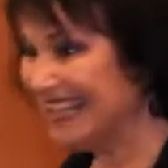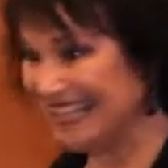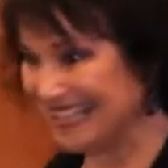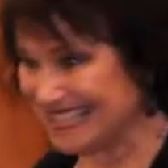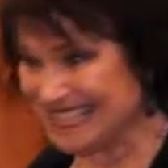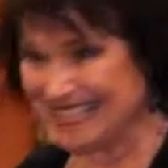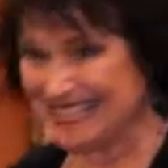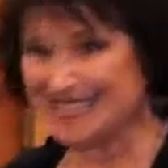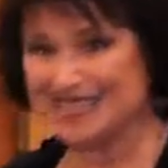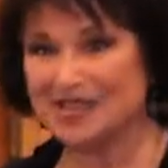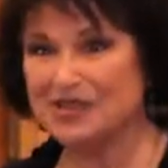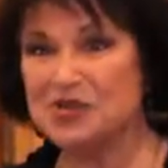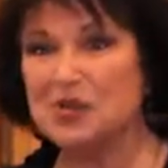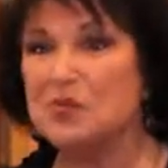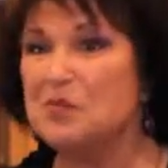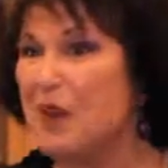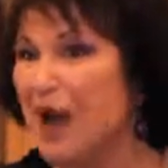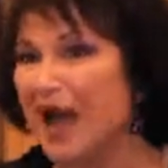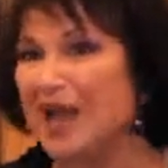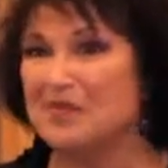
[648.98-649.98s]
like, is this a new
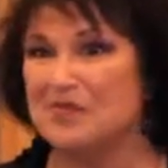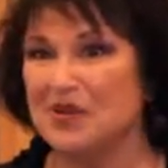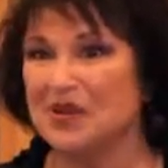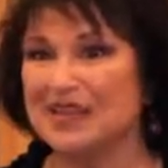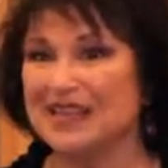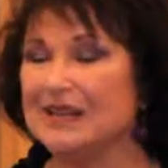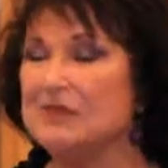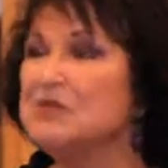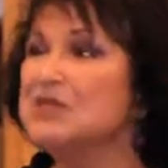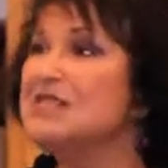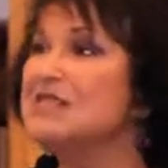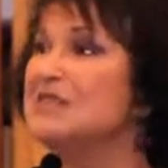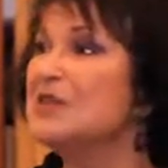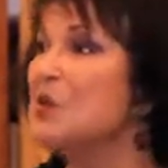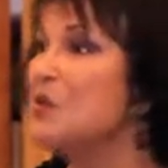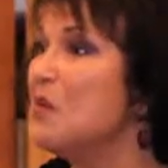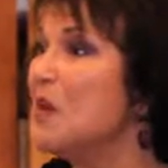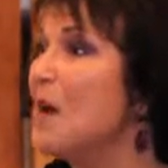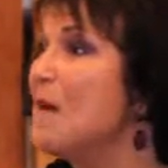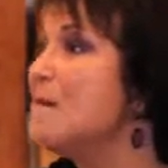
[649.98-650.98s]
Bible? It was
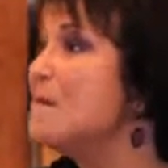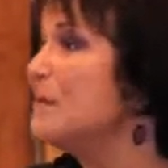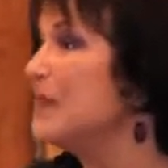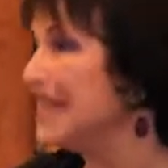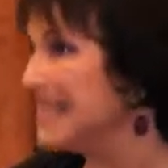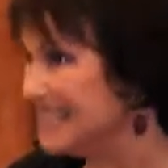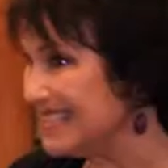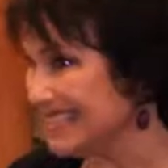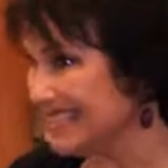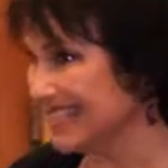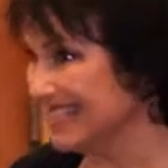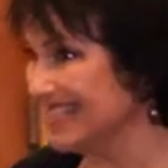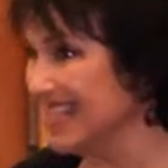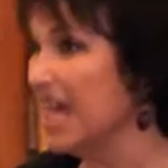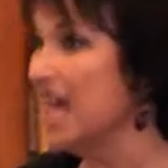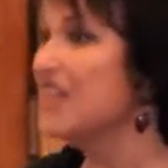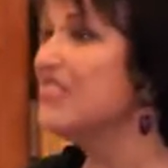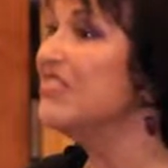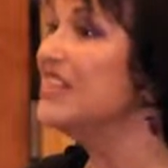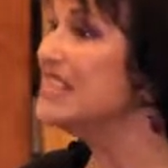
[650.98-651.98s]
so amazing
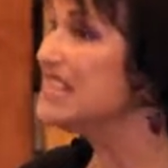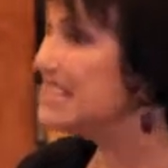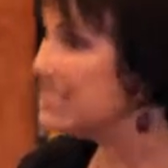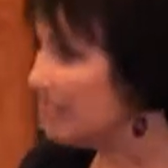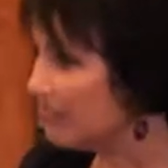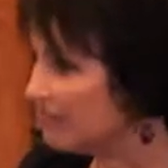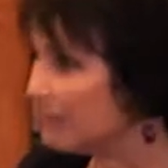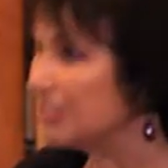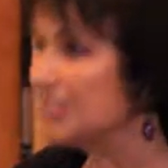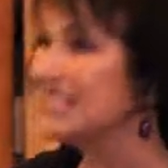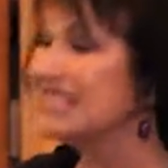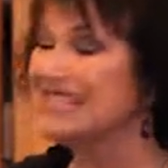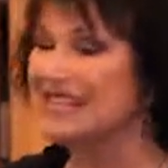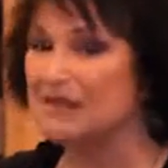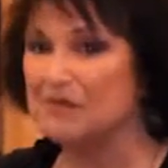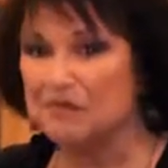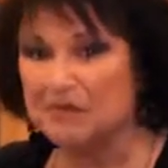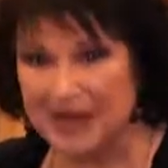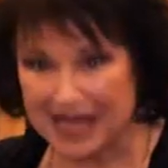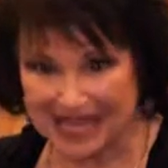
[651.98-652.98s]
the difference
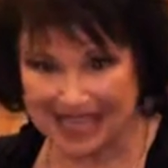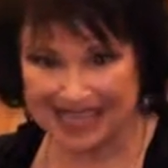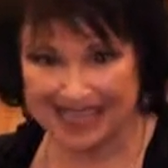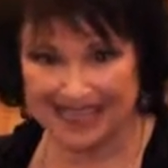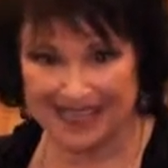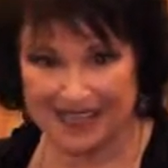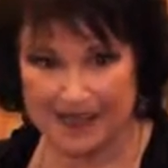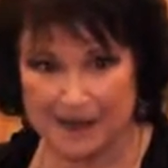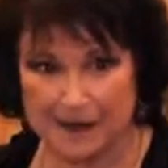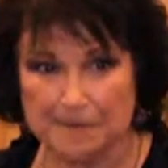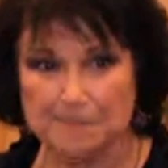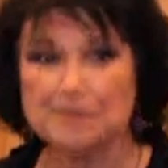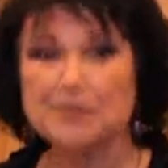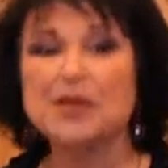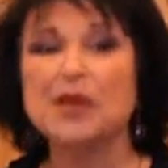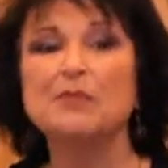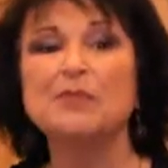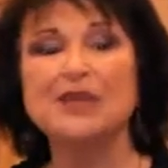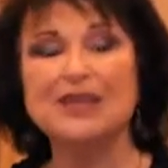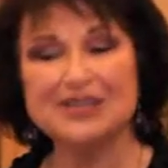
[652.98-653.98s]
it made
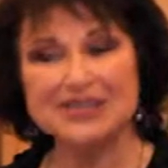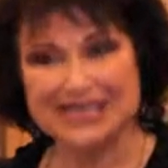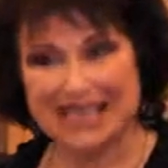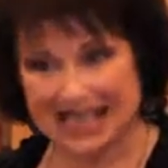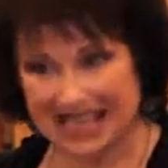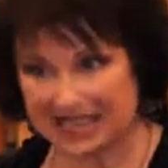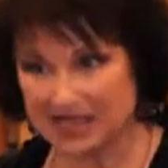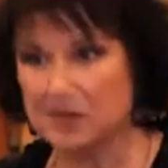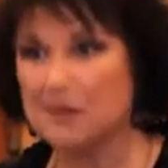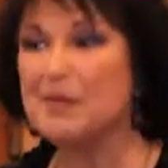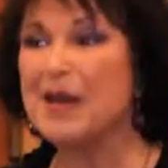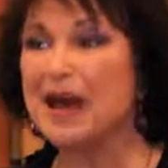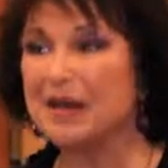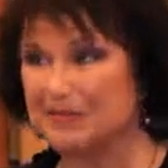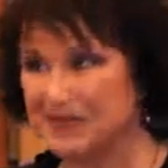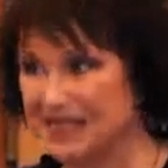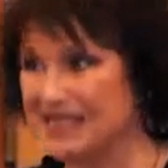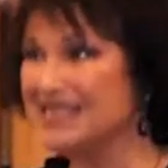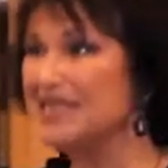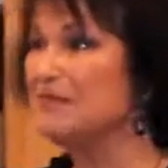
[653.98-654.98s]
because I had the
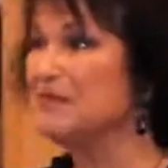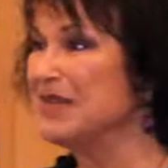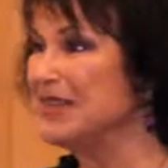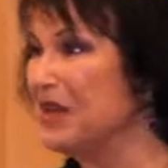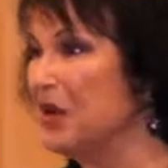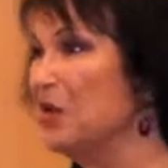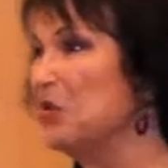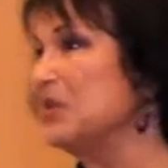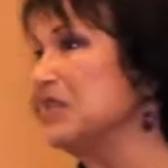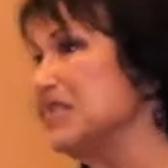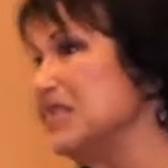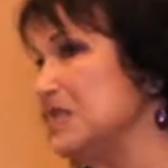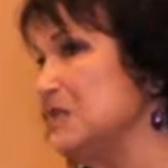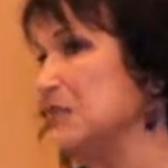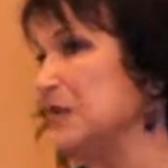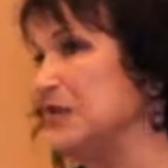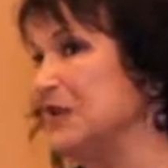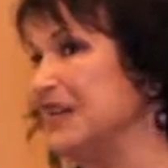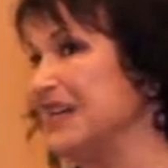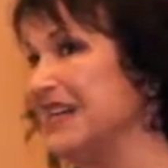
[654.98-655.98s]
baptism in the Holy
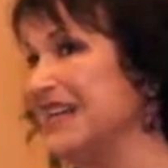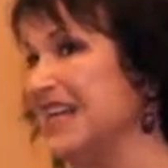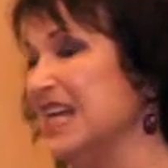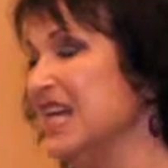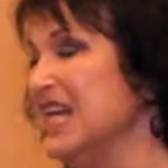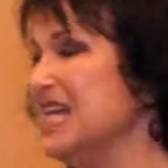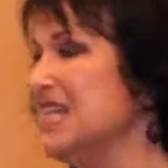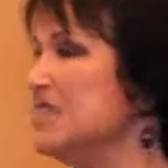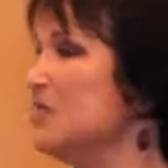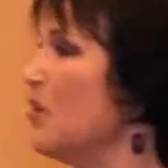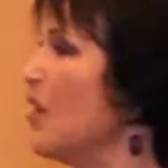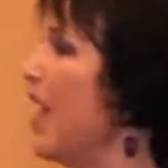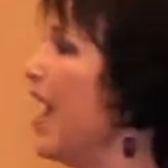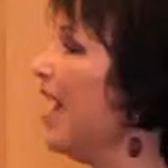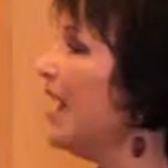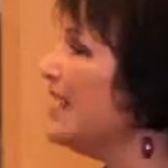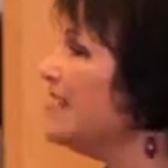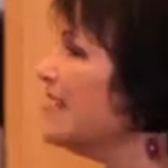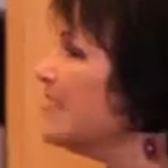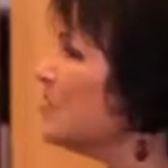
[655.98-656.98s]
Spirit. So
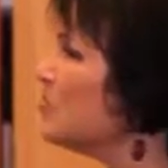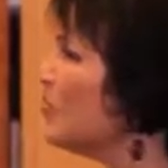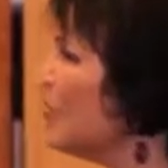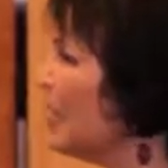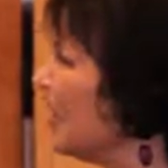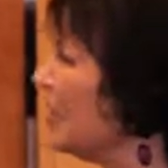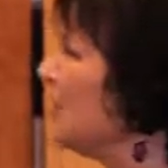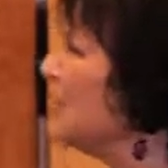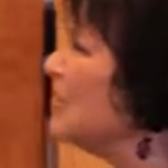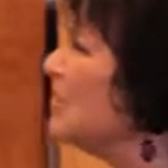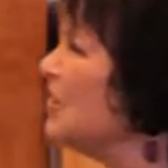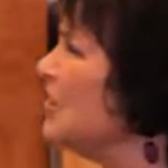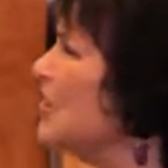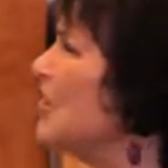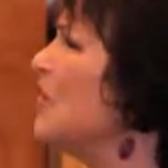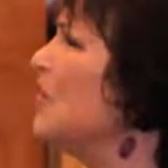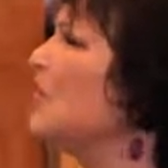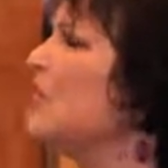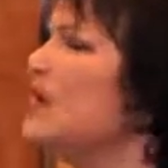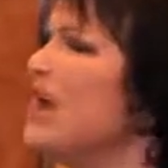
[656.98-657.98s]
I just want you to
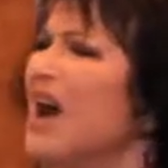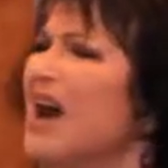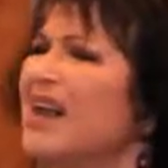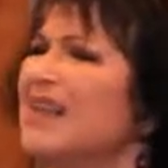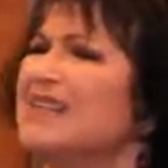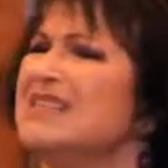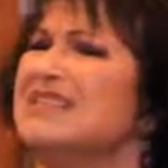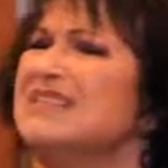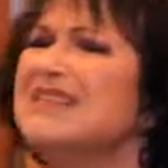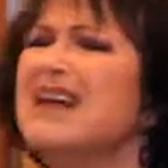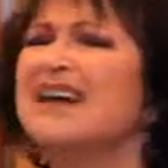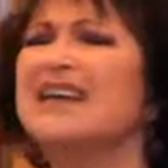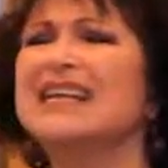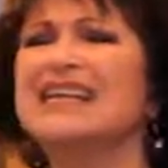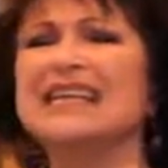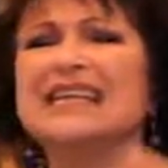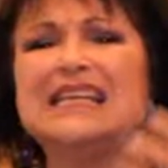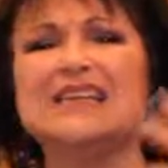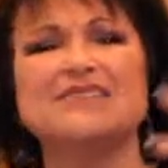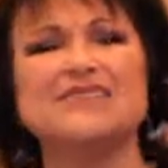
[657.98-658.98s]
know God is not
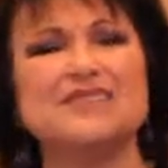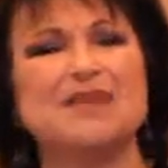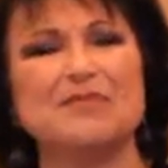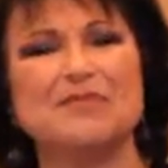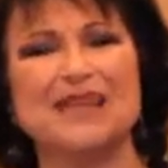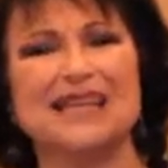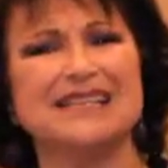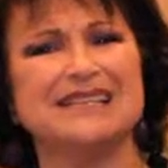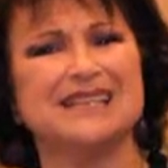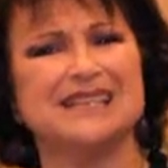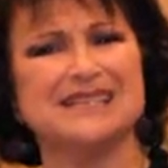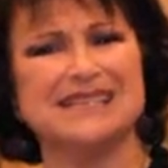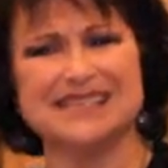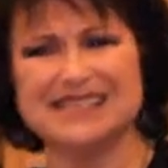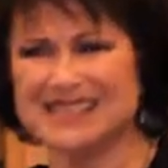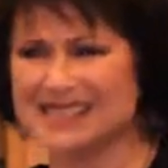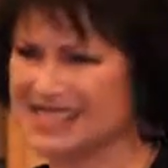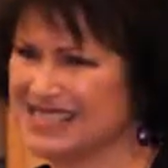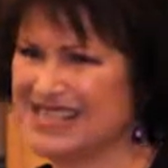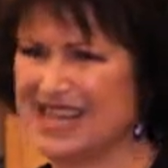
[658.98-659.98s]
going to give something to the
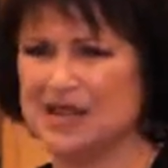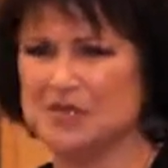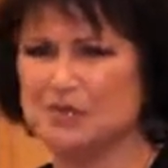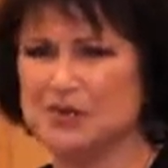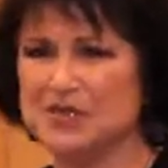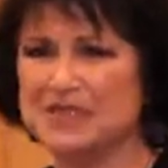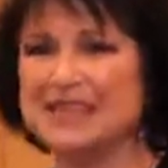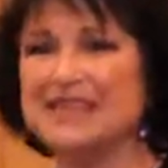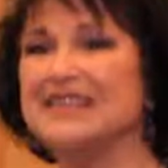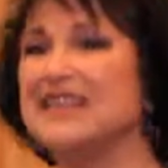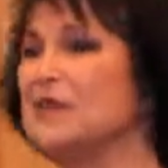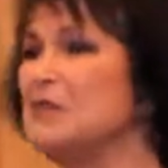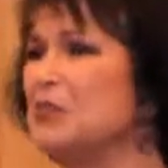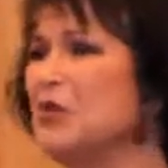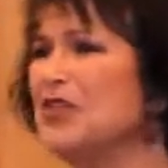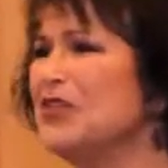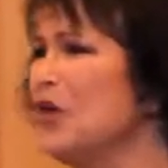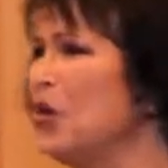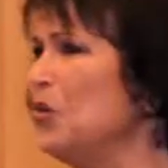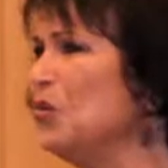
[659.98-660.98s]
disciples and then
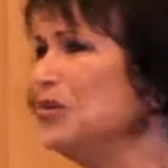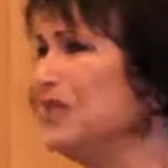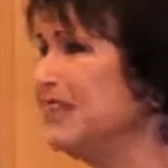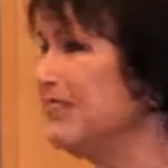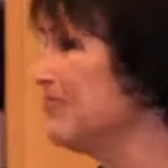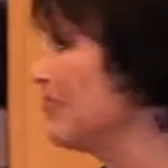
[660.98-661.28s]
withhold it